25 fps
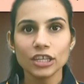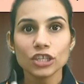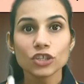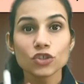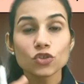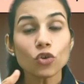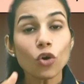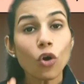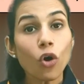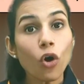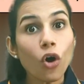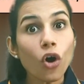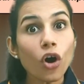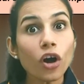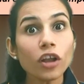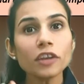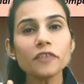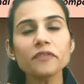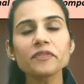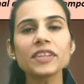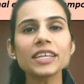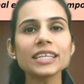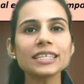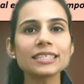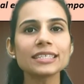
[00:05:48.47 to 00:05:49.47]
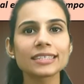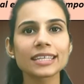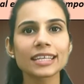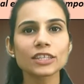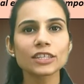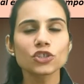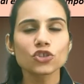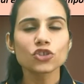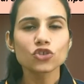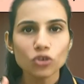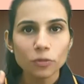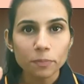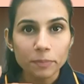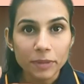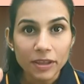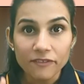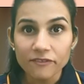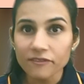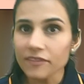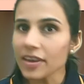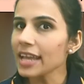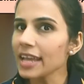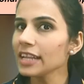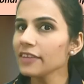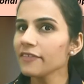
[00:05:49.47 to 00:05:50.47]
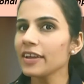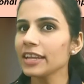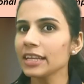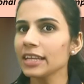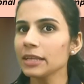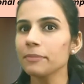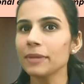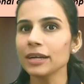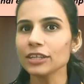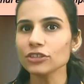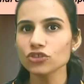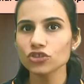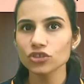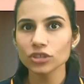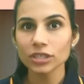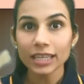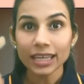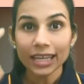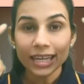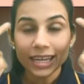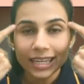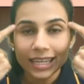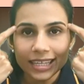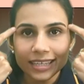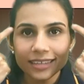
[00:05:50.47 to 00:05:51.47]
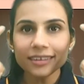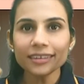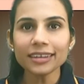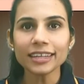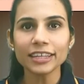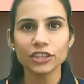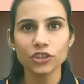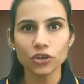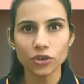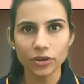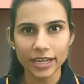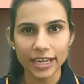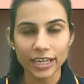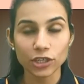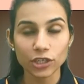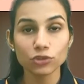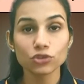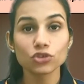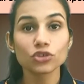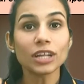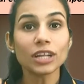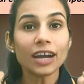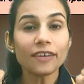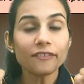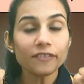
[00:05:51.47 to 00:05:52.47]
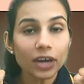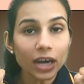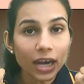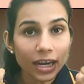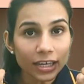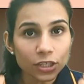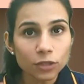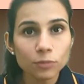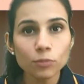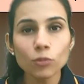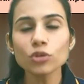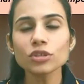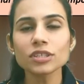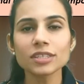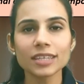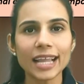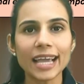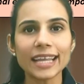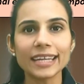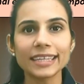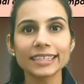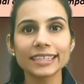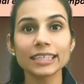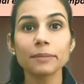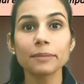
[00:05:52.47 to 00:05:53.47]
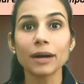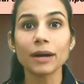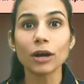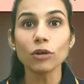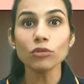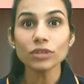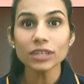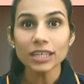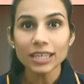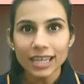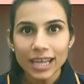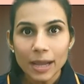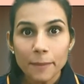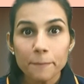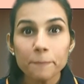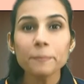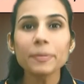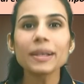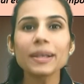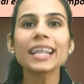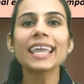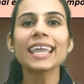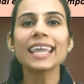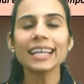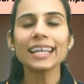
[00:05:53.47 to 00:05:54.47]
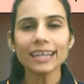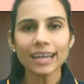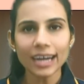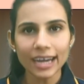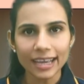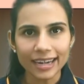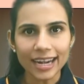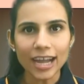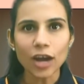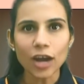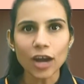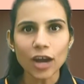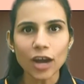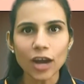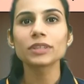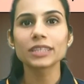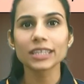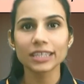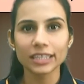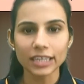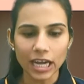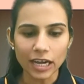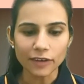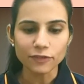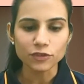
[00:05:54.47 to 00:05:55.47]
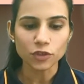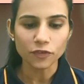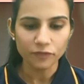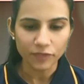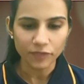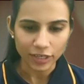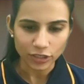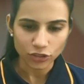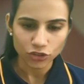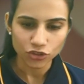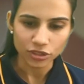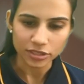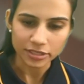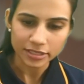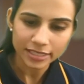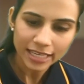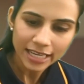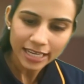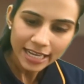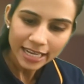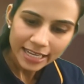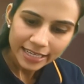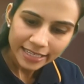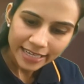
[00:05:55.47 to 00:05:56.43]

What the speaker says: So all of these things should be very, very much clear in your head. You should have utmost clarity about playing around with the graphs of functions.